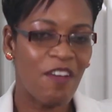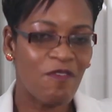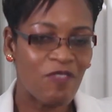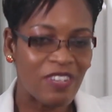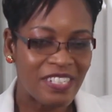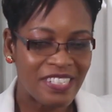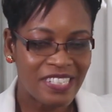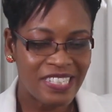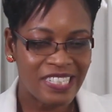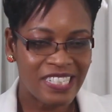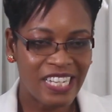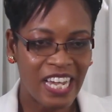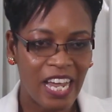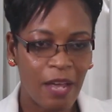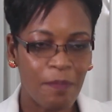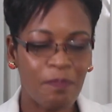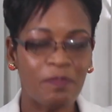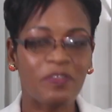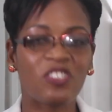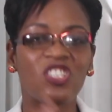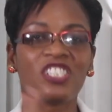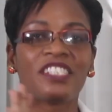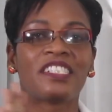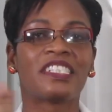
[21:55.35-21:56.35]
Every
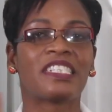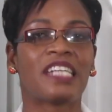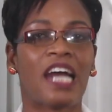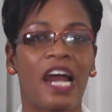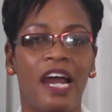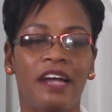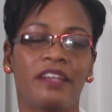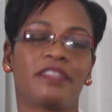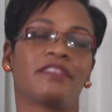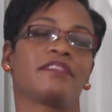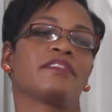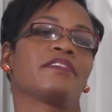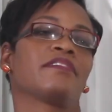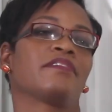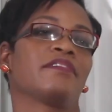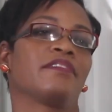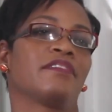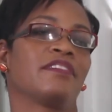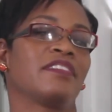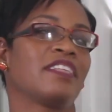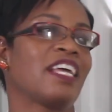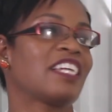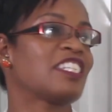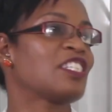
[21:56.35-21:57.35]
step, just start.
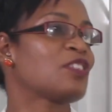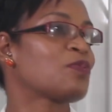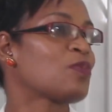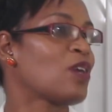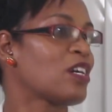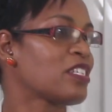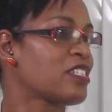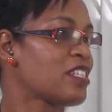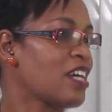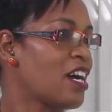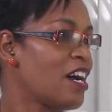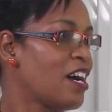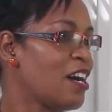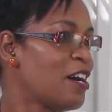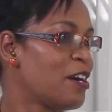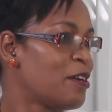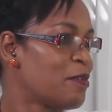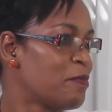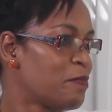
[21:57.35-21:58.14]
That is what